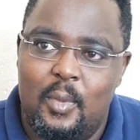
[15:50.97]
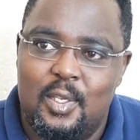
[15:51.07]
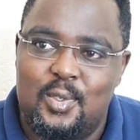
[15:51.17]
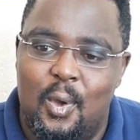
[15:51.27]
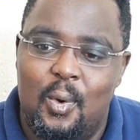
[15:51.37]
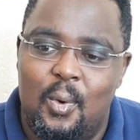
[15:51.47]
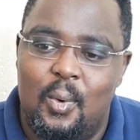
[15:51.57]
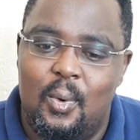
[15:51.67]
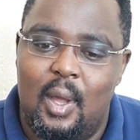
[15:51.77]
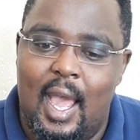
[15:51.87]

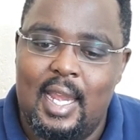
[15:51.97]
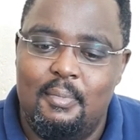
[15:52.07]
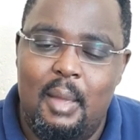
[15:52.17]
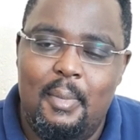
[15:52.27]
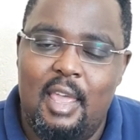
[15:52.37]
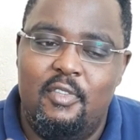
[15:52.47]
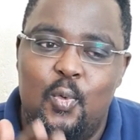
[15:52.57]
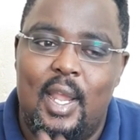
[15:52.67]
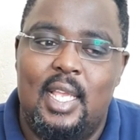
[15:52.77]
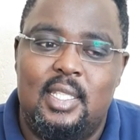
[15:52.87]
So I remember even
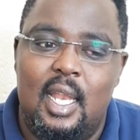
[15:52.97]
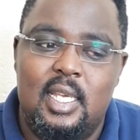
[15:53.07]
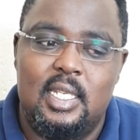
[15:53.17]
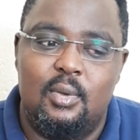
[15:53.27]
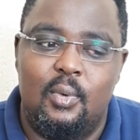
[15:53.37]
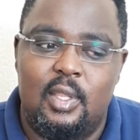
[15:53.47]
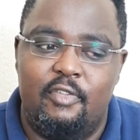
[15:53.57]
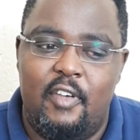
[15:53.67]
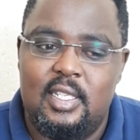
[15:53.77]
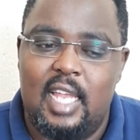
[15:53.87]
when I started the
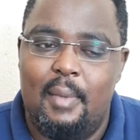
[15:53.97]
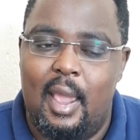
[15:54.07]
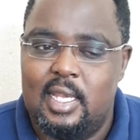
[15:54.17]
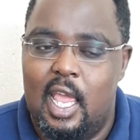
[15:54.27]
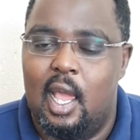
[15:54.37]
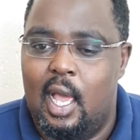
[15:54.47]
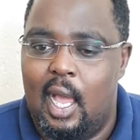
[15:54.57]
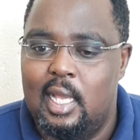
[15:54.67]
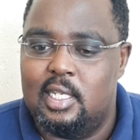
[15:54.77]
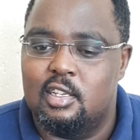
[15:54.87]
first time
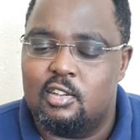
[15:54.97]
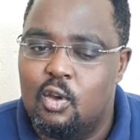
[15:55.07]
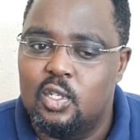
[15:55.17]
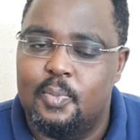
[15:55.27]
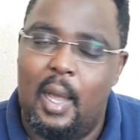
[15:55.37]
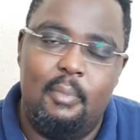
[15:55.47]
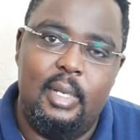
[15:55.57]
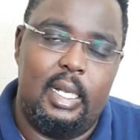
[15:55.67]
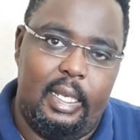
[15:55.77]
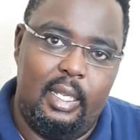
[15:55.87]
I disclosed
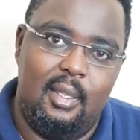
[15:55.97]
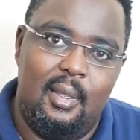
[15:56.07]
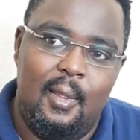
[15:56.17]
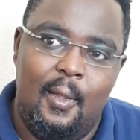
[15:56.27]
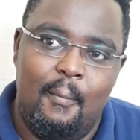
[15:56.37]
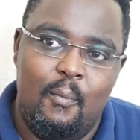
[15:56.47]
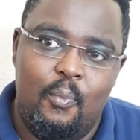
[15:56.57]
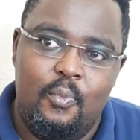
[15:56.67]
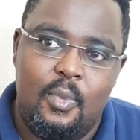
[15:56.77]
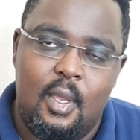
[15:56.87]
publicly,
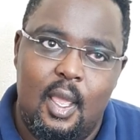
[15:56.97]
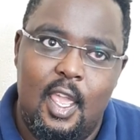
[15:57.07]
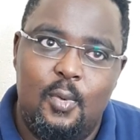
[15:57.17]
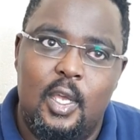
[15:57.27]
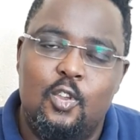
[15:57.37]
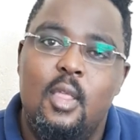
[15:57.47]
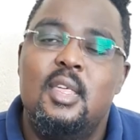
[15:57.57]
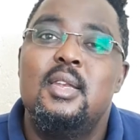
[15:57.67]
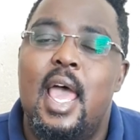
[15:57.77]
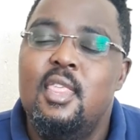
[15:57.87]
it was on
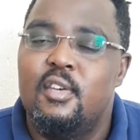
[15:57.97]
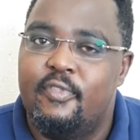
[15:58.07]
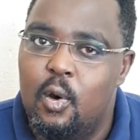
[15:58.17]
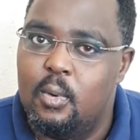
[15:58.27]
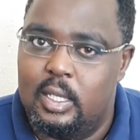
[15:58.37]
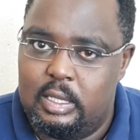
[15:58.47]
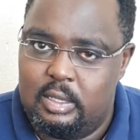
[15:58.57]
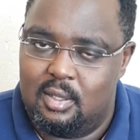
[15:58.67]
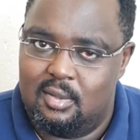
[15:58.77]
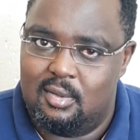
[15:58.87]
the 9th of August,